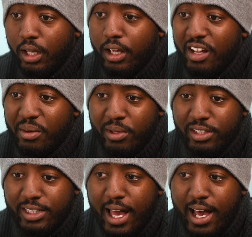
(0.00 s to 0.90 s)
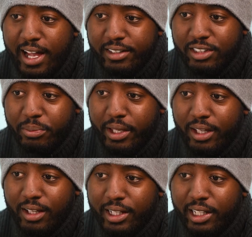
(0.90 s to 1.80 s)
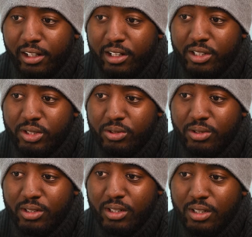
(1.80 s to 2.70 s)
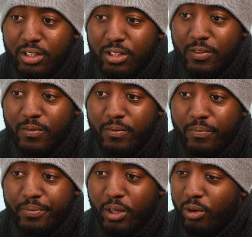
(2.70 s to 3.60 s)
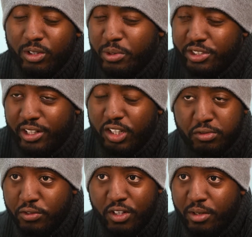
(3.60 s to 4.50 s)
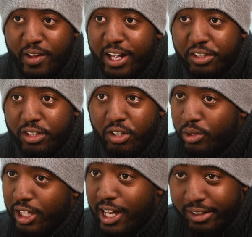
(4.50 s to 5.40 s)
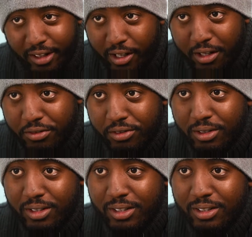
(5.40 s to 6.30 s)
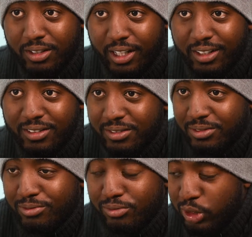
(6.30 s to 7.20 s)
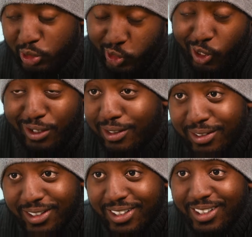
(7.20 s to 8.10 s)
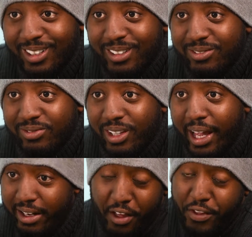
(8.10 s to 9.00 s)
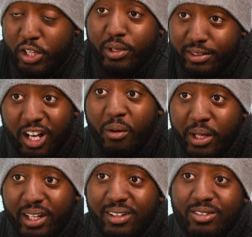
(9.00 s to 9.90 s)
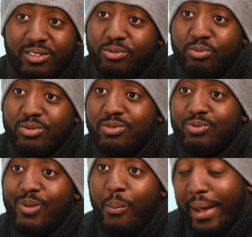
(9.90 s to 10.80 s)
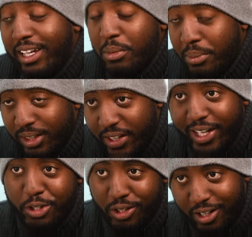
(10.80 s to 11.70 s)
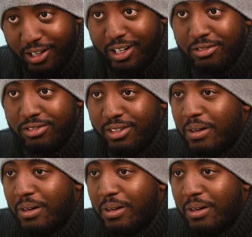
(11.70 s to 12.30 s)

And I remember this guy just being like, the only reason you're here is for affirmative action. You're really not good enough. Like, you just aren't. And nothing you can tell me will make me believe that you're good enough.